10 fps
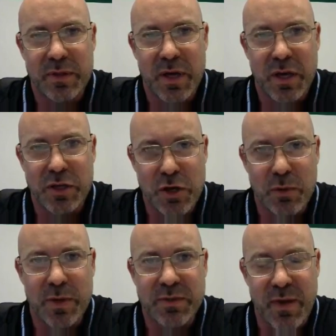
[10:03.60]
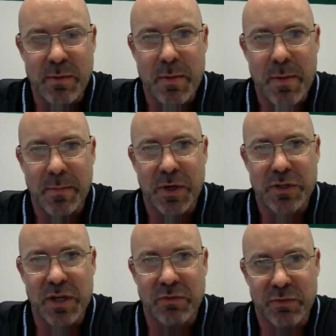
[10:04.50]
you as family
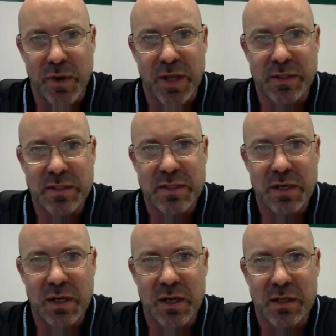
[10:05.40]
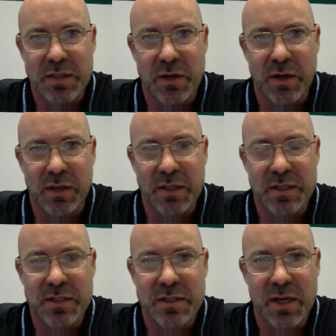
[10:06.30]
members and friends during
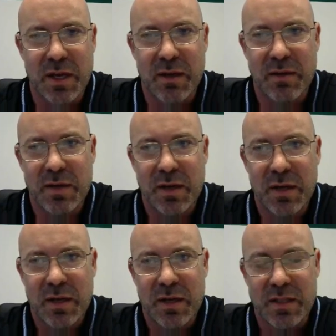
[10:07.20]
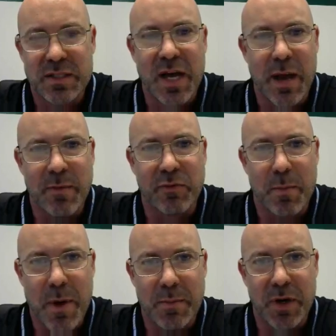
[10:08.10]
this time of
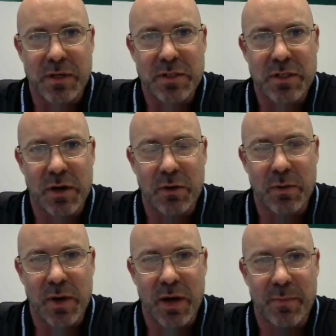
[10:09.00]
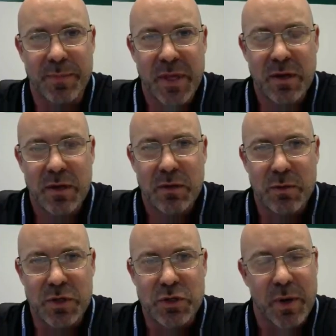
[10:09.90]
remembrance. So
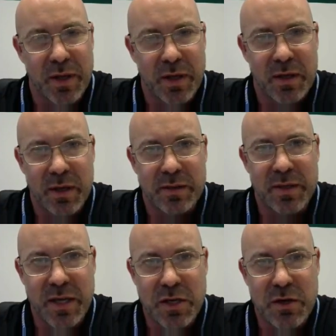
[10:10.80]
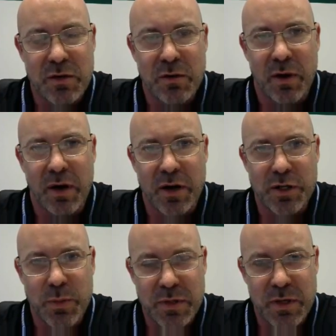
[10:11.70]
we just want to thank you. Our
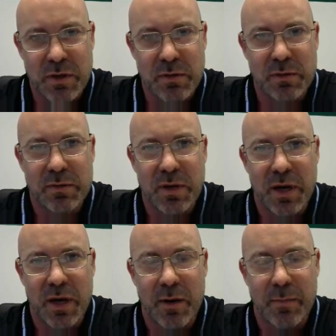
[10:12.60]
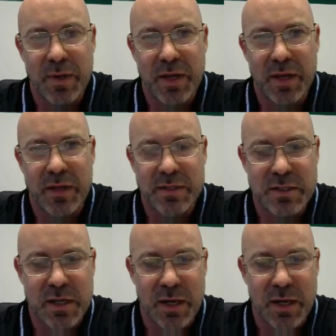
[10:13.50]
hearts with you, and